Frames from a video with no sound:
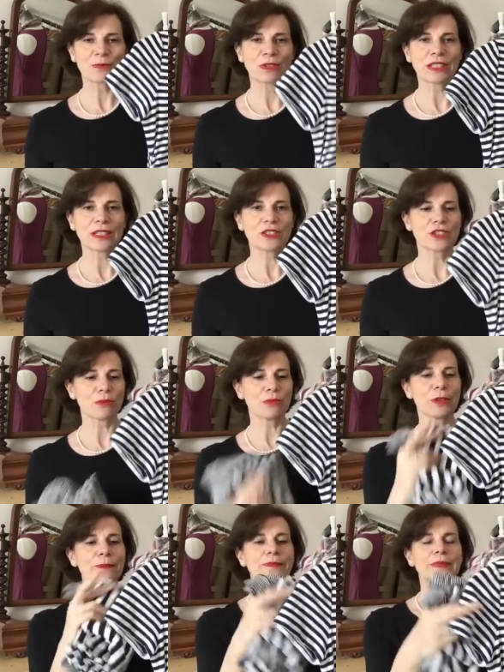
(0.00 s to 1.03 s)
spring and
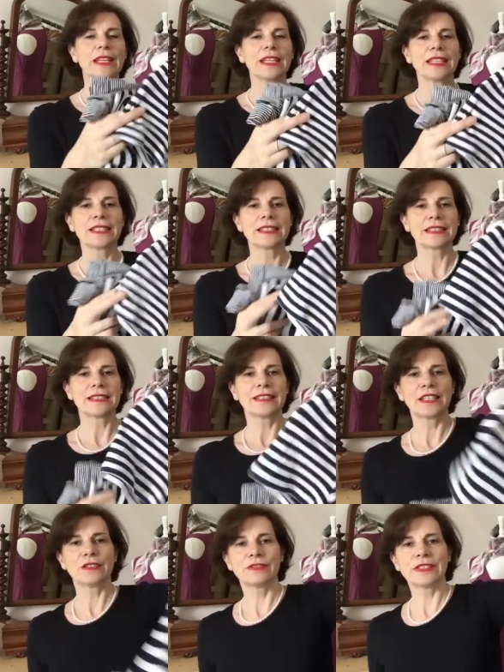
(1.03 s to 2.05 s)
summer. It's
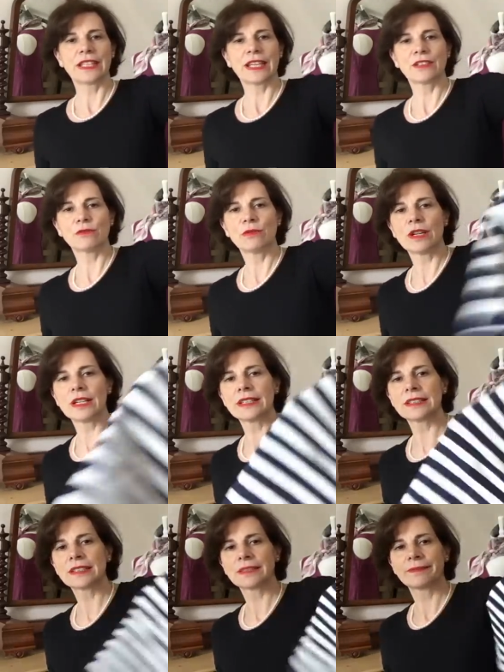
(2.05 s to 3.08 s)
navy and
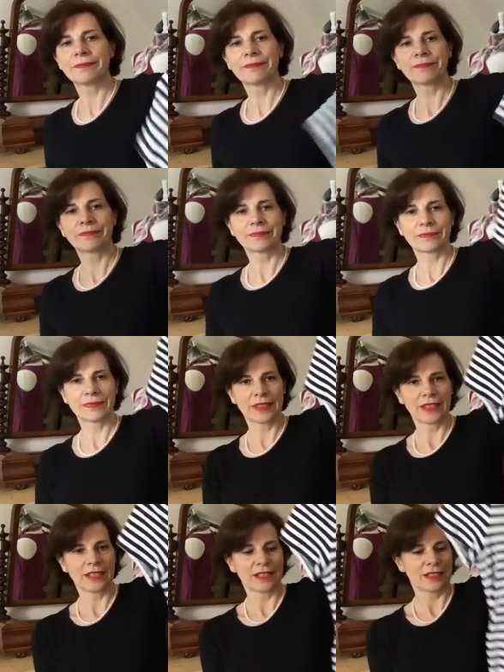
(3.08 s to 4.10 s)
white.
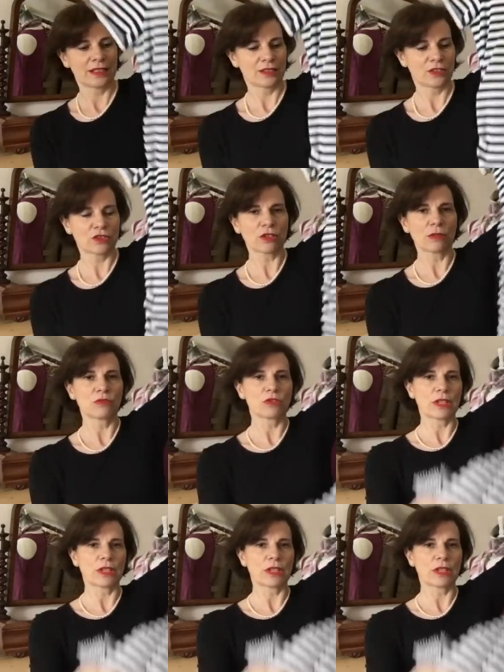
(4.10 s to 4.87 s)
Striped